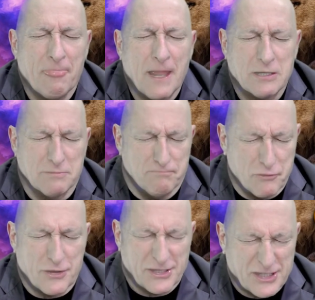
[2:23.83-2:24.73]
to
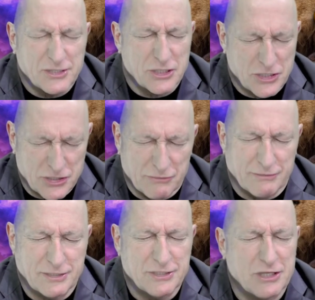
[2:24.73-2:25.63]
put us into
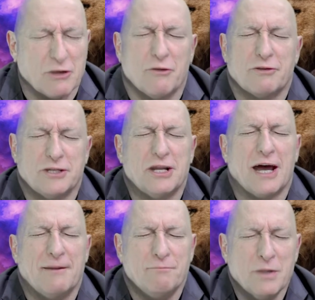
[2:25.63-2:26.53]
service. And so, Lord,
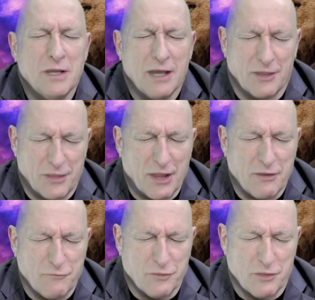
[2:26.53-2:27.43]
tonight I thank
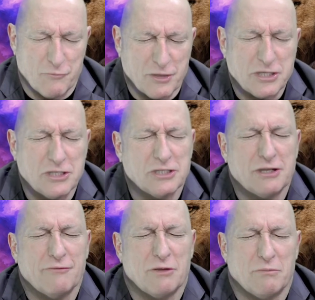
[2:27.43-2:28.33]
you for the richness
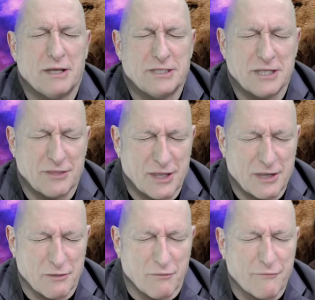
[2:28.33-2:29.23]
of your blessing. I thank
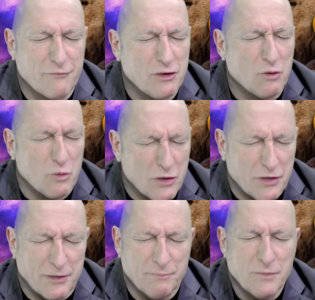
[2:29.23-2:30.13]
you, Lord, for your
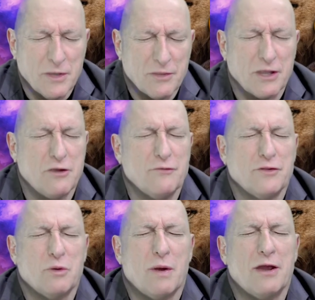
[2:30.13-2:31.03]
word. Thank you for
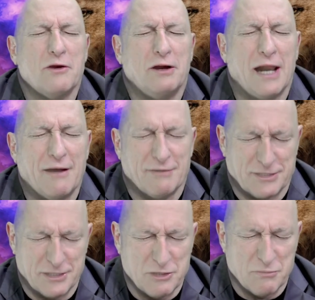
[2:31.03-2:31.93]
the way you love
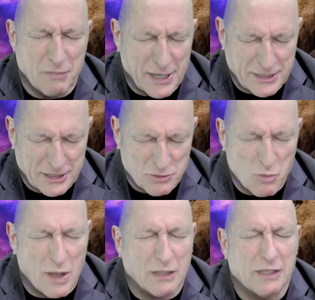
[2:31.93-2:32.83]
us and you bless us.
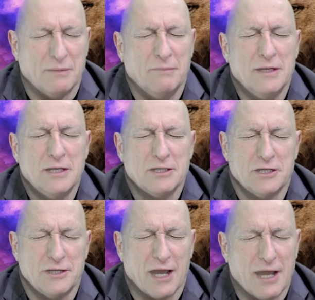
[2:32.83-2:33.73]
Welcome
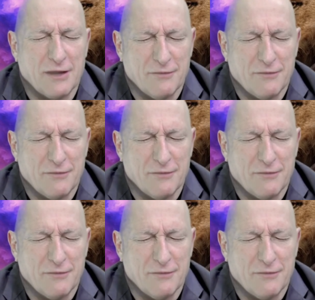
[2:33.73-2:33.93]
tonight.